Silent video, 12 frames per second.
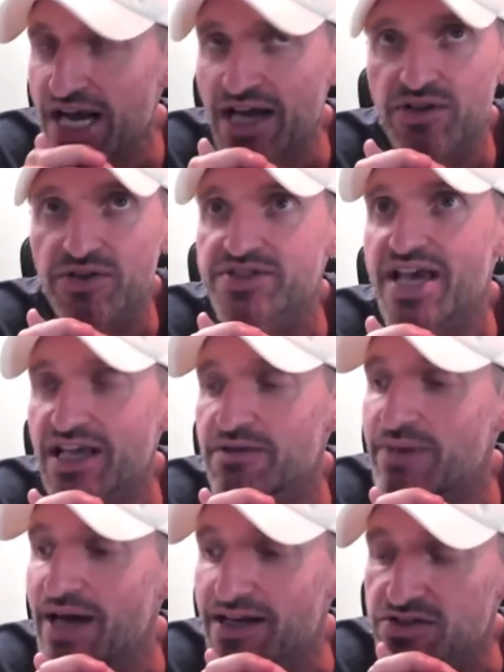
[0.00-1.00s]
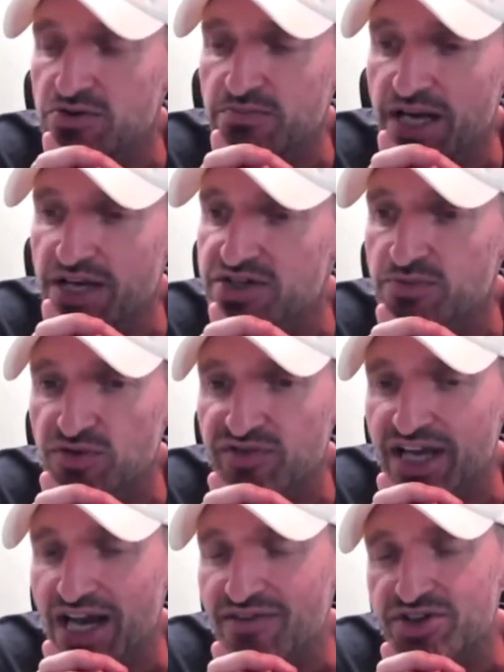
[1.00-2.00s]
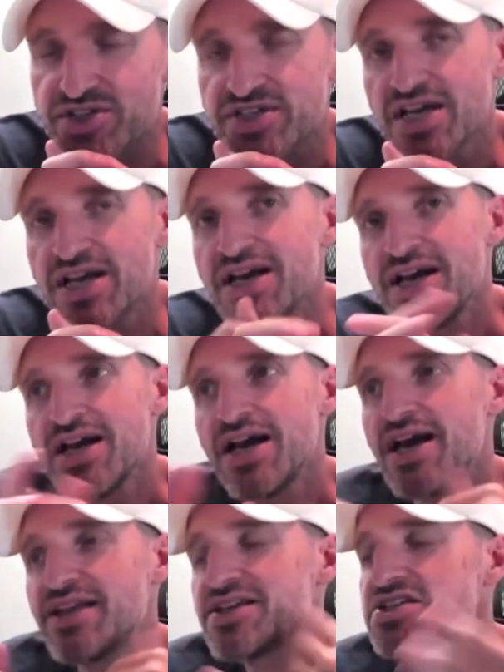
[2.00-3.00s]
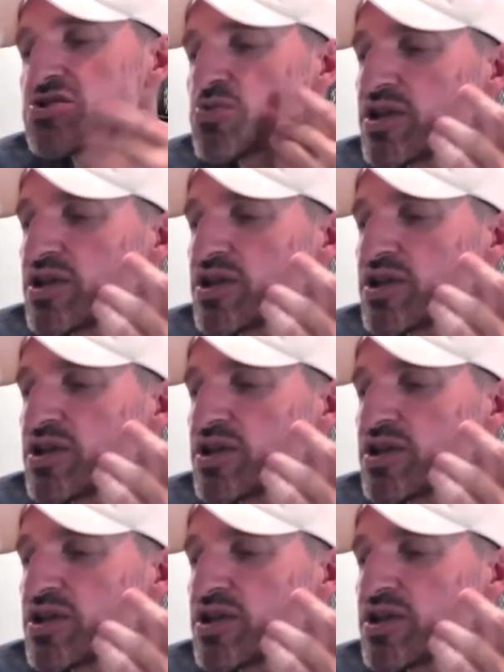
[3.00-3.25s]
channel and taking back two major moving averages. And this is